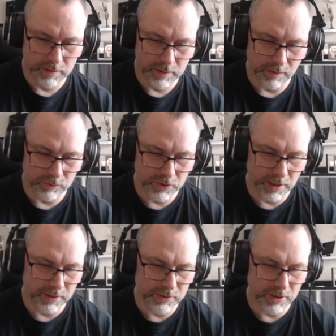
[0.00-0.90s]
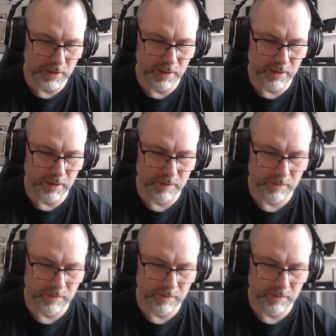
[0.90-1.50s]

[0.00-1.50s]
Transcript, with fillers: Double T N T.